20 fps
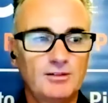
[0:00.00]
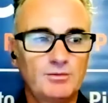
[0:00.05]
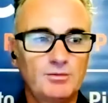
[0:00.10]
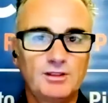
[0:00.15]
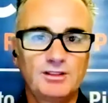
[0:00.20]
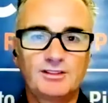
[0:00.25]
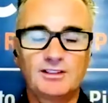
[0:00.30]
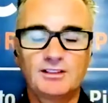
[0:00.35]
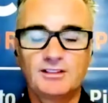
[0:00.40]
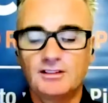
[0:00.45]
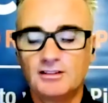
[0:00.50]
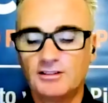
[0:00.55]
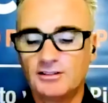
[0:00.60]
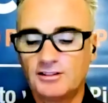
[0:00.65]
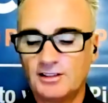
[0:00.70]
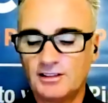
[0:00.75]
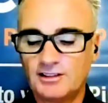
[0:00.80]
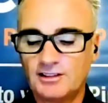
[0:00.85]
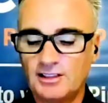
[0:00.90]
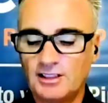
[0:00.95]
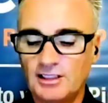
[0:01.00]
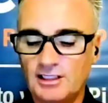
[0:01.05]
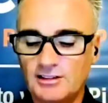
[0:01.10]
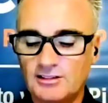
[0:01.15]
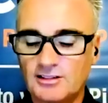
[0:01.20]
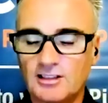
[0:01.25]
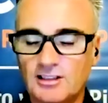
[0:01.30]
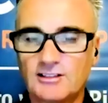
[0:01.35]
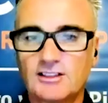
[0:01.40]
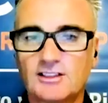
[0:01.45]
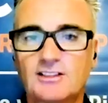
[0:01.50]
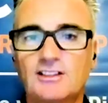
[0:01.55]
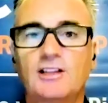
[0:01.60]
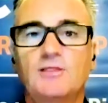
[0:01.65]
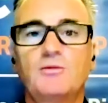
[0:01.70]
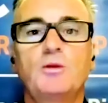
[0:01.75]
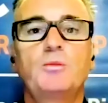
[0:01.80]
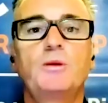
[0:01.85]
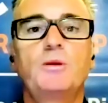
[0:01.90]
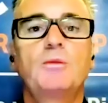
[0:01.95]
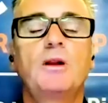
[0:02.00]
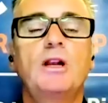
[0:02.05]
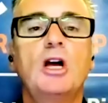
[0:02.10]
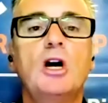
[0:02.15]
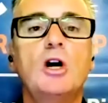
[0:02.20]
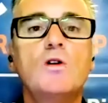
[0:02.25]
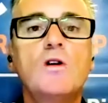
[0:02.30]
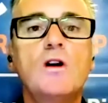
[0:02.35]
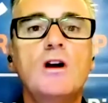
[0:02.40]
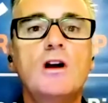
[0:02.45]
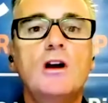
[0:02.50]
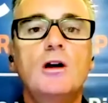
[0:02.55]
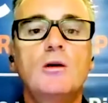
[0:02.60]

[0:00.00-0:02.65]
And we'll, you know, the, the, links, as I said, will be below.